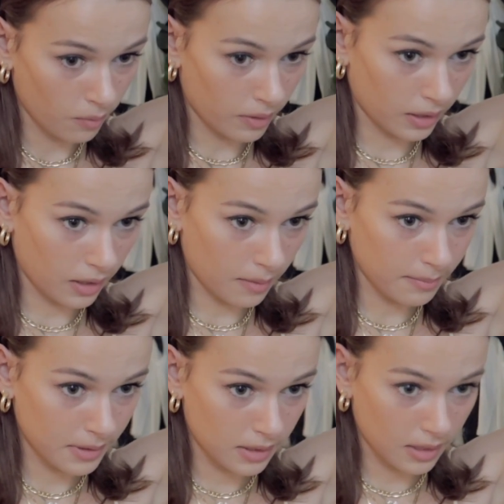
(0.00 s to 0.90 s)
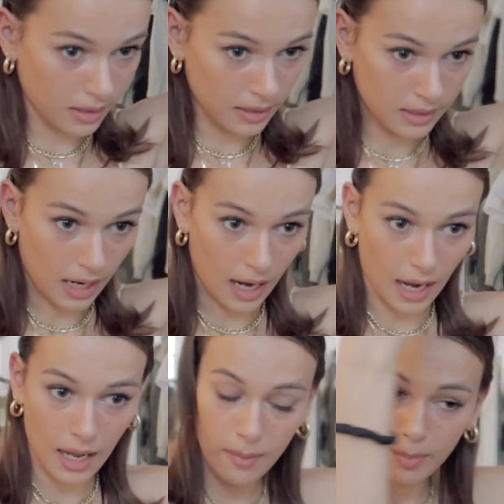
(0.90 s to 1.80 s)
When it comes to the
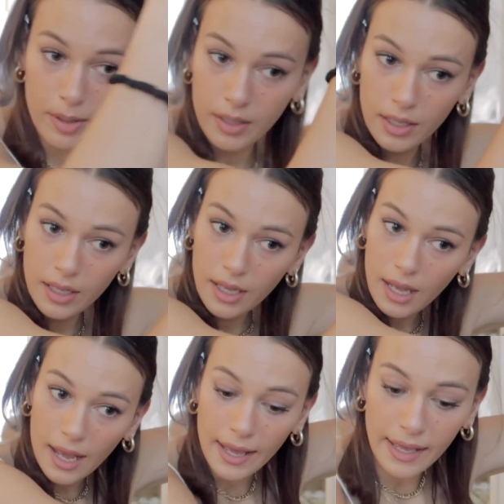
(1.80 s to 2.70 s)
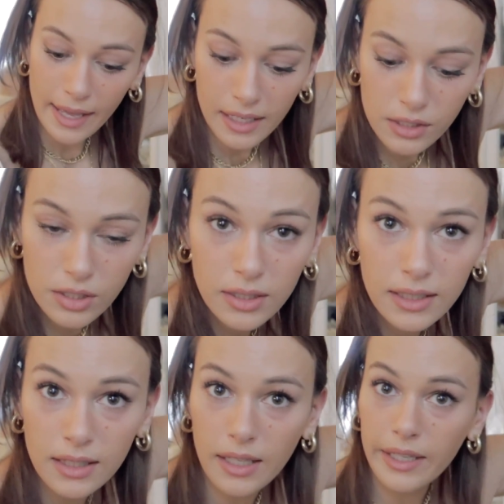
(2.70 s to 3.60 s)
top, I
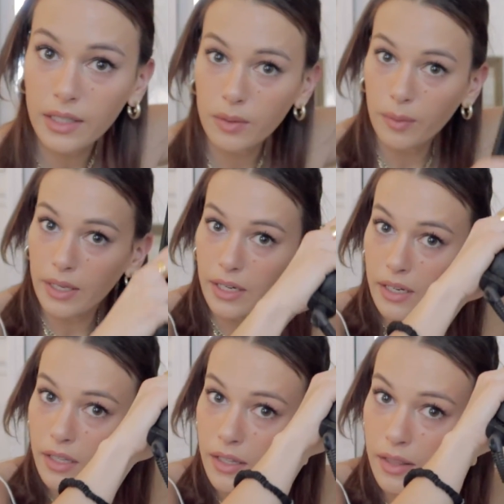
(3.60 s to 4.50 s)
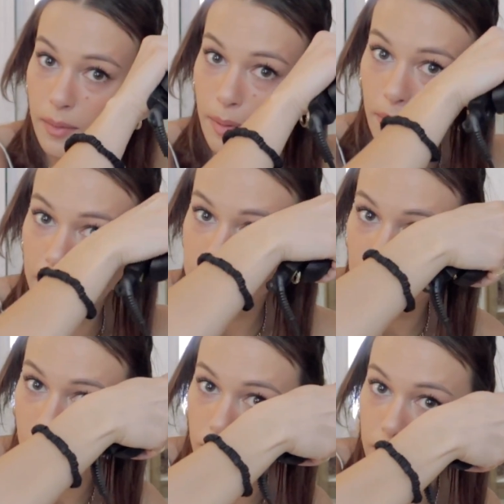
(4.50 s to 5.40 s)
actually like when the
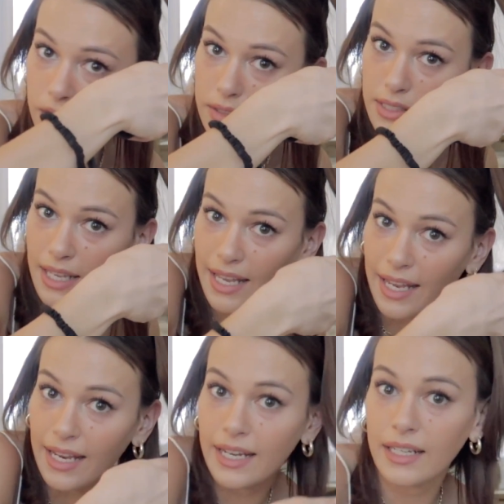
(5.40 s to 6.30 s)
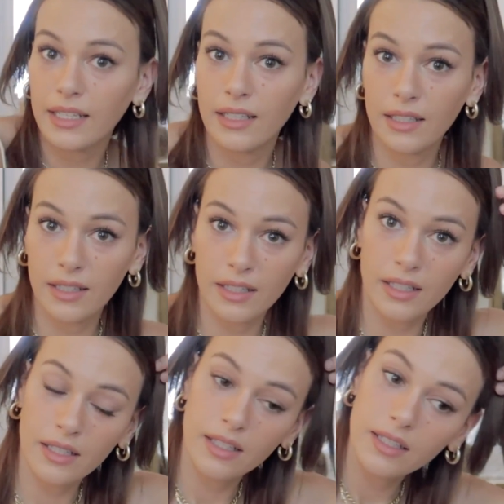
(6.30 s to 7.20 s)
ponytail curls in
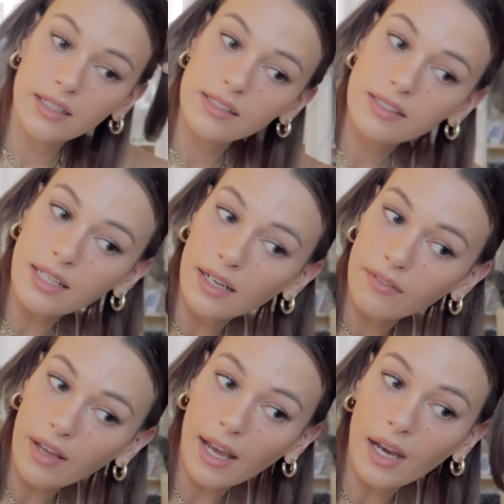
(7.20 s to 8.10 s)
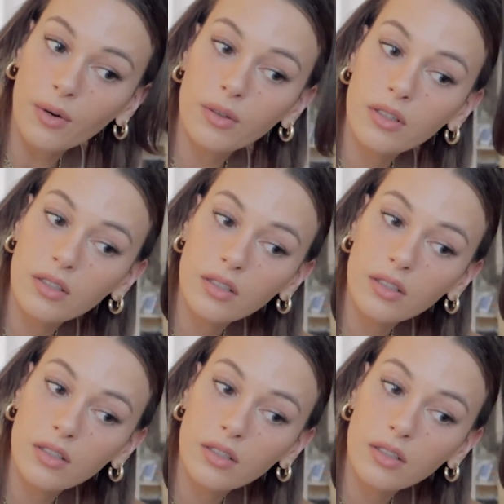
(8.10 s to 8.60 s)
instead of out.